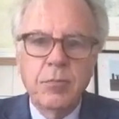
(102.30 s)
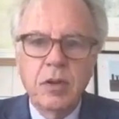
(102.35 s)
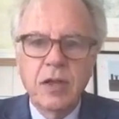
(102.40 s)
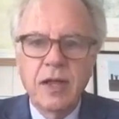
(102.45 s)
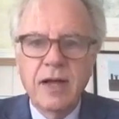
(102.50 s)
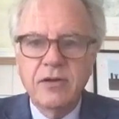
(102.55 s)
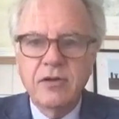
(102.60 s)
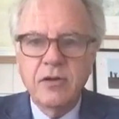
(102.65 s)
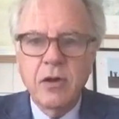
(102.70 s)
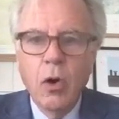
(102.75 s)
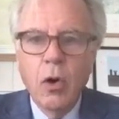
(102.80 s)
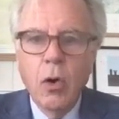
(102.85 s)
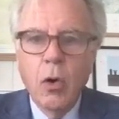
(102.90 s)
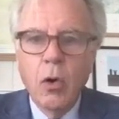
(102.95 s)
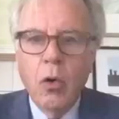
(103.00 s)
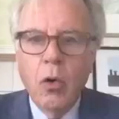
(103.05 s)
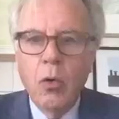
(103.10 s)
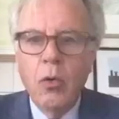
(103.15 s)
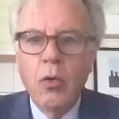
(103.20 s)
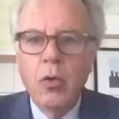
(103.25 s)

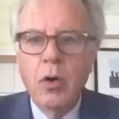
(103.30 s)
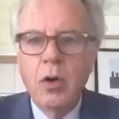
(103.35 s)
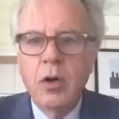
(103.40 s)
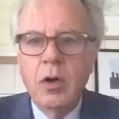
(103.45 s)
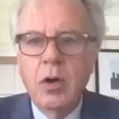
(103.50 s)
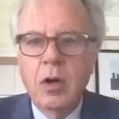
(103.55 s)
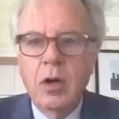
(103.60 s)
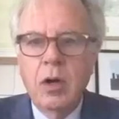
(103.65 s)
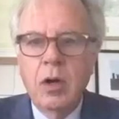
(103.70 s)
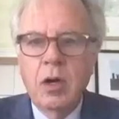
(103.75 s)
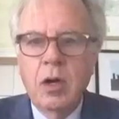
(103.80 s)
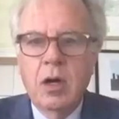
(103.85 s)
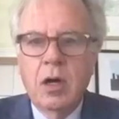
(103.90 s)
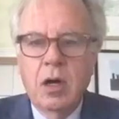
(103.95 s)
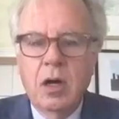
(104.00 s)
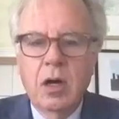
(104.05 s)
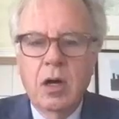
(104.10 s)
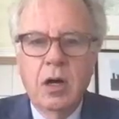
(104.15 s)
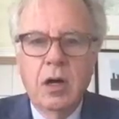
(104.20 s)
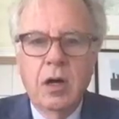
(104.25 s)
plateau
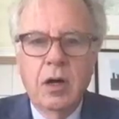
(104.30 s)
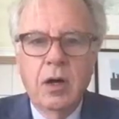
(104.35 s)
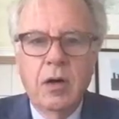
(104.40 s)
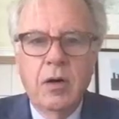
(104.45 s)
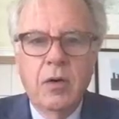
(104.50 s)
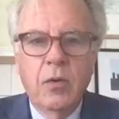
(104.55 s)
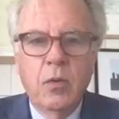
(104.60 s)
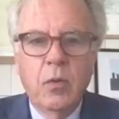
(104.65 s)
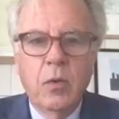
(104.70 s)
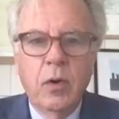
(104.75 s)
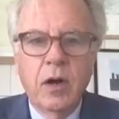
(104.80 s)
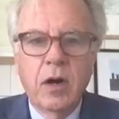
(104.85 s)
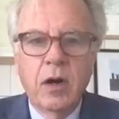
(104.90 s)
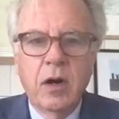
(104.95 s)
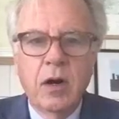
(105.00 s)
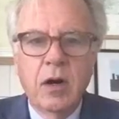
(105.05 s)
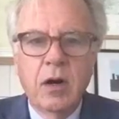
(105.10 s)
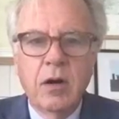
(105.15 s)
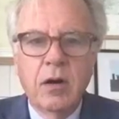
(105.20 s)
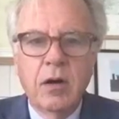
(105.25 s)

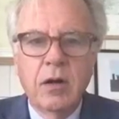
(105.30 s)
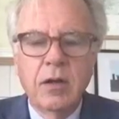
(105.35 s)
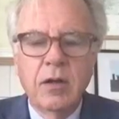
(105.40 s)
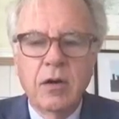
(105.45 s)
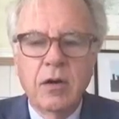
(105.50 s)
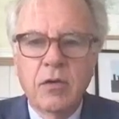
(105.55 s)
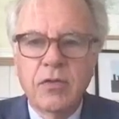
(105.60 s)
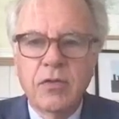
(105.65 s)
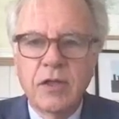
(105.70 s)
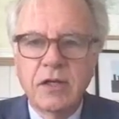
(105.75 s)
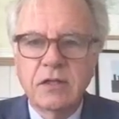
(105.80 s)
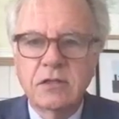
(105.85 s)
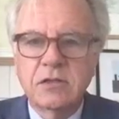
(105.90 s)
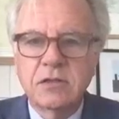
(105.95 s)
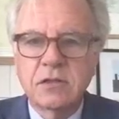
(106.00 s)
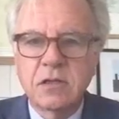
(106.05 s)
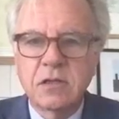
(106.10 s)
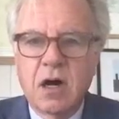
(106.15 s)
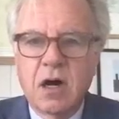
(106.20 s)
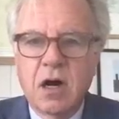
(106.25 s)
where
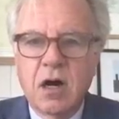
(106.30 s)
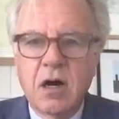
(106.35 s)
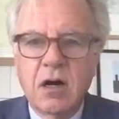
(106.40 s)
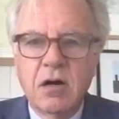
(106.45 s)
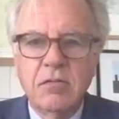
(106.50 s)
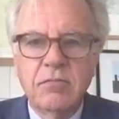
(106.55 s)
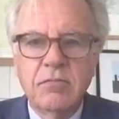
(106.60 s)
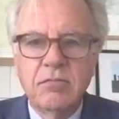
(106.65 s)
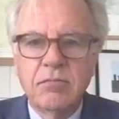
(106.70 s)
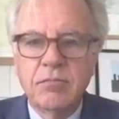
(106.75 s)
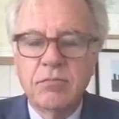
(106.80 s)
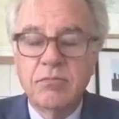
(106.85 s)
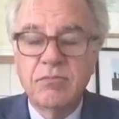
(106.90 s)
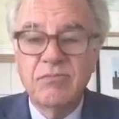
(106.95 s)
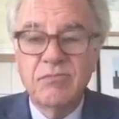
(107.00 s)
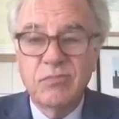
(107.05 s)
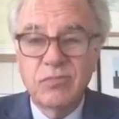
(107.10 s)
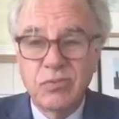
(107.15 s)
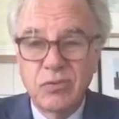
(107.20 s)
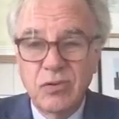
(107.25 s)
things are
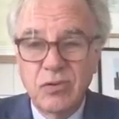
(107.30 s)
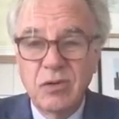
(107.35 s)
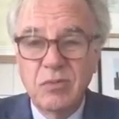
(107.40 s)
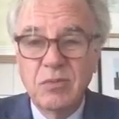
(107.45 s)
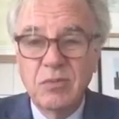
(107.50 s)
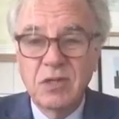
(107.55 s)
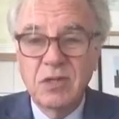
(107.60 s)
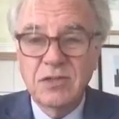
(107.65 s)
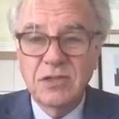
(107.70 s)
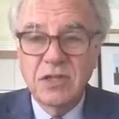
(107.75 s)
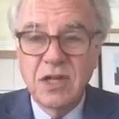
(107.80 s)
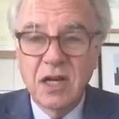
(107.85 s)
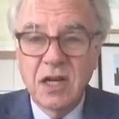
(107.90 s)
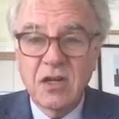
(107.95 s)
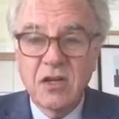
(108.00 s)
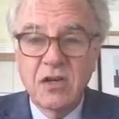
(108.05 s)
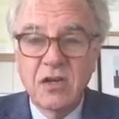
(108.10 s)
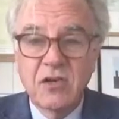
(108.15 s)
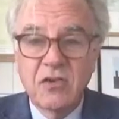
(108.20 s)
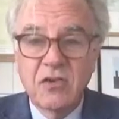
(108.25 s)
pretty much
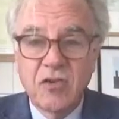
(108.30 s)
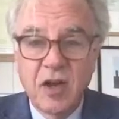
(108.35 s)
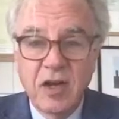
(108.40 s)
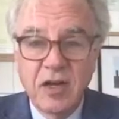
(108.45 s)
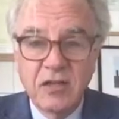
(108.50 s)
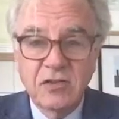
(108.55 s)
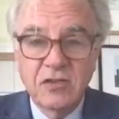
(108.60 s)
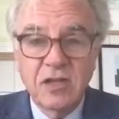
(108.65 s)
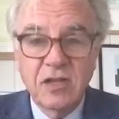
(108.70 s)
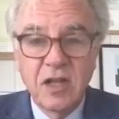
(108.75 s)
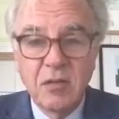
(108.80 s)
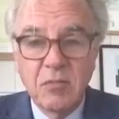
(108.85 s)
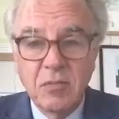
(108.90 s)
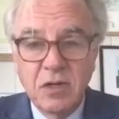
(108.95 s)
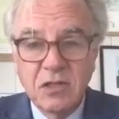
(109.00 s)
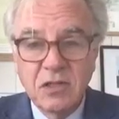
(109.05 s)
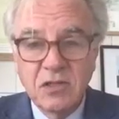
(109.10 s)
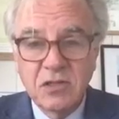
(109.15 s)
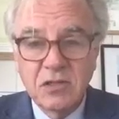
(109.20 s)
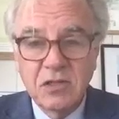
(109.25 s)
not going to change that
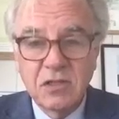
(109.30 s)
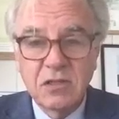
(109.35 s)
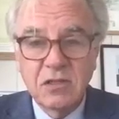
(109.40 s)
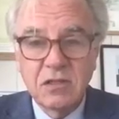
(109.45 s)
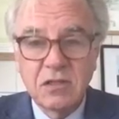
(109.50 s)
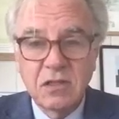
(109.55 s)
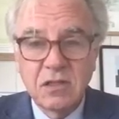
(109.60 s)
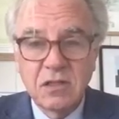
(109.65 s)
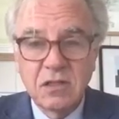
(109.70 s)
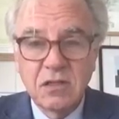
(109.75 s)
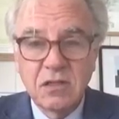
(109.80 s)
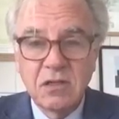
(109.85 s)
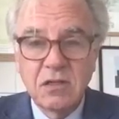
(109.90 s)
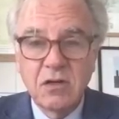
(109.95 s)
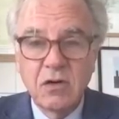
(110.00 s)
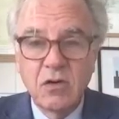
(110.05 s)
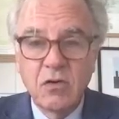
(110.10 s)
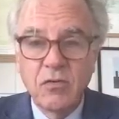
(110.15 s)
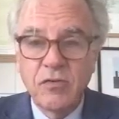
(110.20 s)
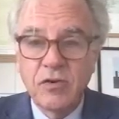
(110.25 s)
much
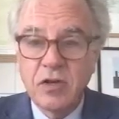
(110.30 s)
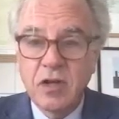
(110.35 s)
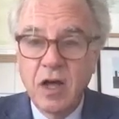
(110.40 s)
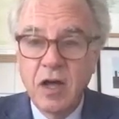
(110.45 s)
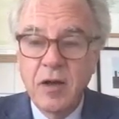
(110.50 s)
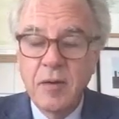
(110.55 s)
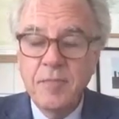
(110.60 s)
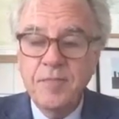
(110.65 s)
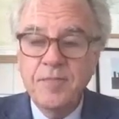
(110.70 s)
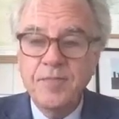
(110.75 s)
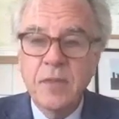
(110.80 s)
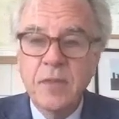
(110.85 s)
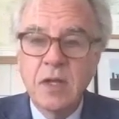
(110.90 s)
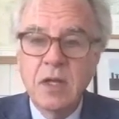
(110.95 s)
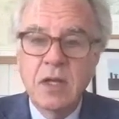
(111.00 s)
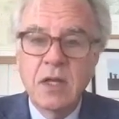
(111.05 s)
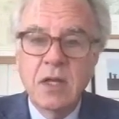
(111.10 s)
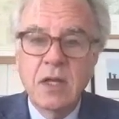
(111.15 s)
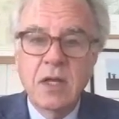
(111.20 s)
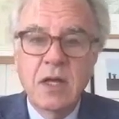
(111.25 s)
over time,
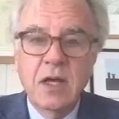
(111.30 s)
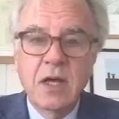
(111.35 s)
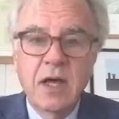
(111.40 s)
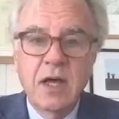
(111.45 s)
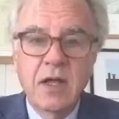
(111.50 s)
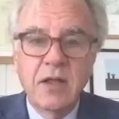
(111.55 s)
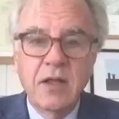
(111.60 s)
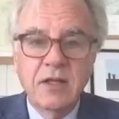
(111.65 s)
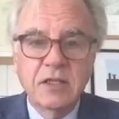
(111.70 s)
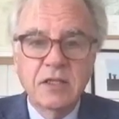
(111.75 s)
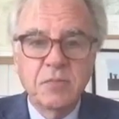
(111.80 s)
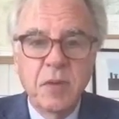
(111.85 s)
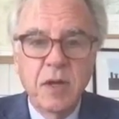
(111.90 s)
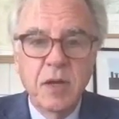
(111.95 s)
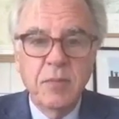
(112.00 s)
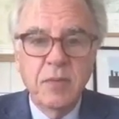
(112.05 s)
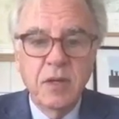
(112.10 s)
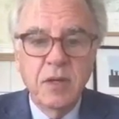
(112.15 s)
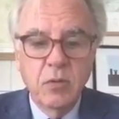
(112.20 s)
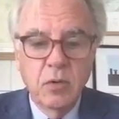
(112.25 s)
and this
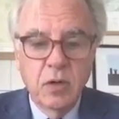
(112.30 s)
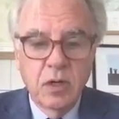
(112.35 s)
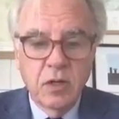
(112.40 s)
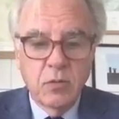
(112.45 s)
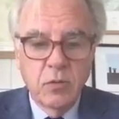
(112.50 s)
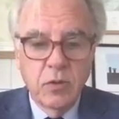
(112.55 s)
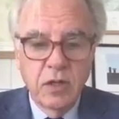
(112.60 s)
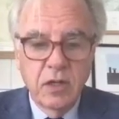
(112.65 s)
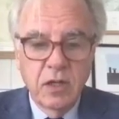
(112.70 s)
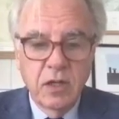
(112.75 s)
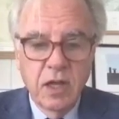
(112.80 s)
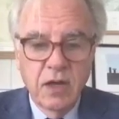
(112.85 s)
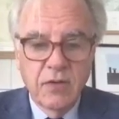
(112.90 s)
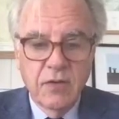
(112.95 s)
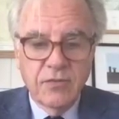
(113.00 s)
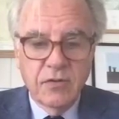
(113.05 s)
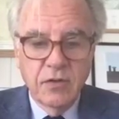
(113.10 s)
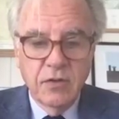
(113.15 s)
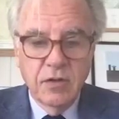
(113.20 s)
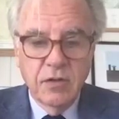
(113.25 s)
may be what we
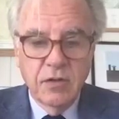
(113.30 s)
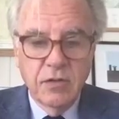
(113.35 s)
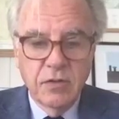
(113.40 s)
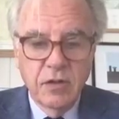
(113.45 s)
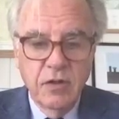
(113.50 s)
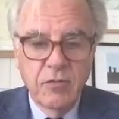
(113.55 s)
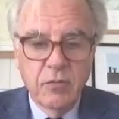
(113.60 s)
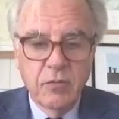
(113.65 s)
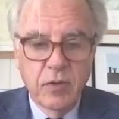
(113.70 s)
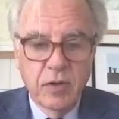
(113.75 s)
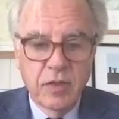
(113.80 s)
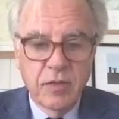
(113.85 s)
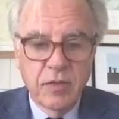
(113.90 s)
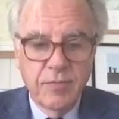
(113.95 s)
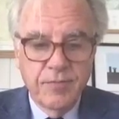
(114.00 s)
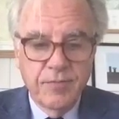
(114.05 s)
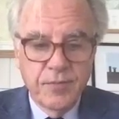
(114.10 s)
have to live with.